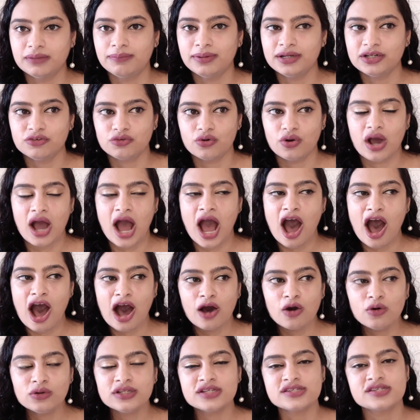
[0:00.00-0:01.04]
but
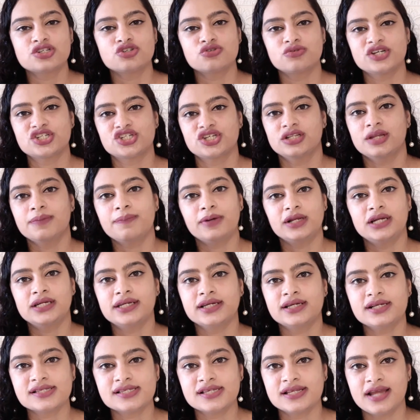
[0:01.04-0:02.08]
how the situation, the
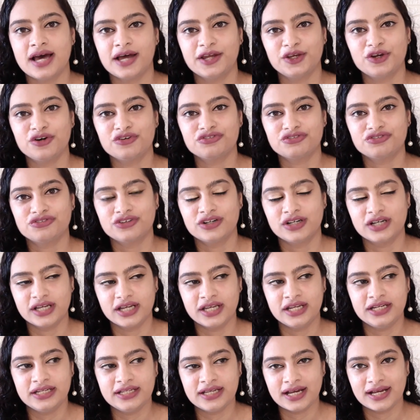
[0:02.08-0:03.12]
political scenario of
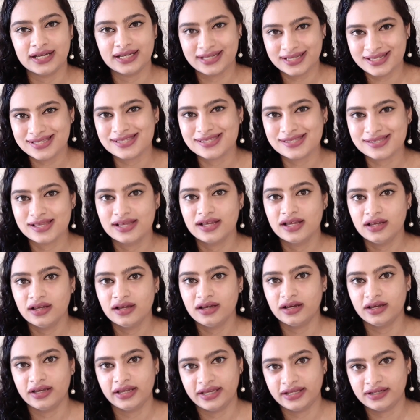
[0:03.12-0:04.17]
India is
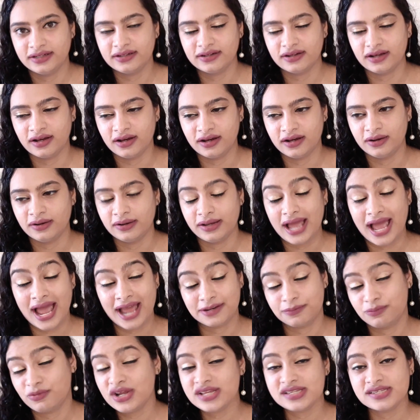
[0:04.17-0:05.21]
in
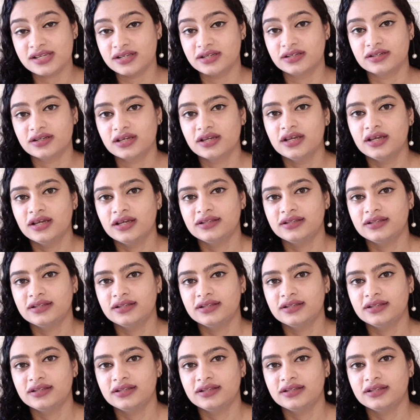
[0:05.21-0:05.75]
at present,